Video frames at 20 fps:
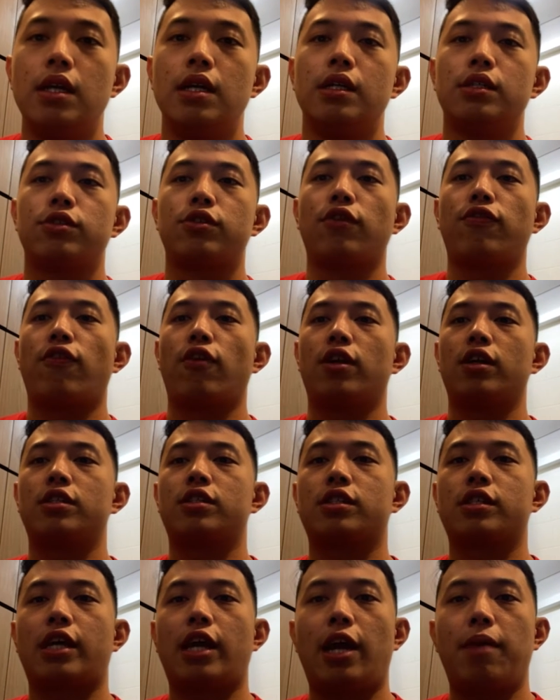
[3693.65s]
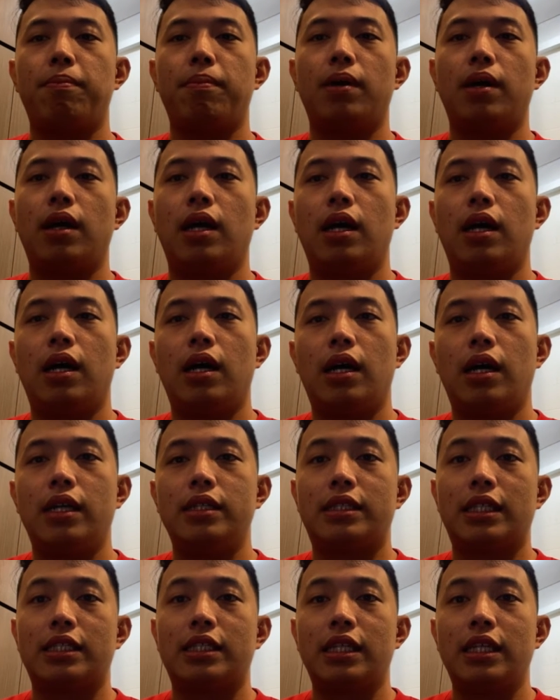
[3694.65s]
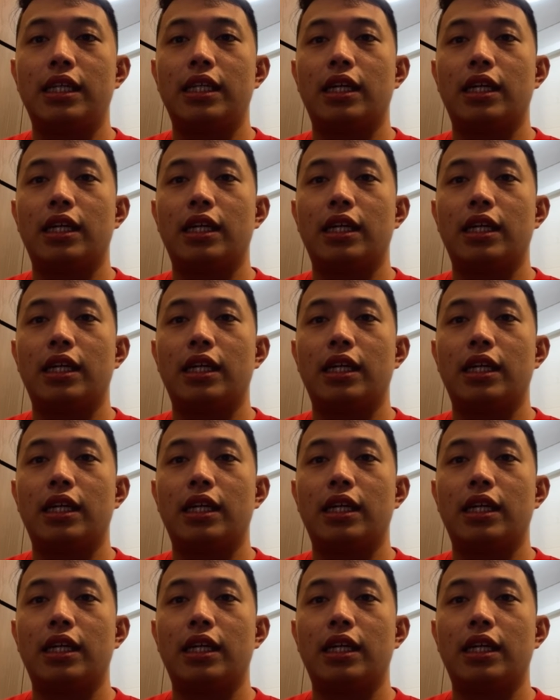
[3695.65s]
So for the scrap, it's actually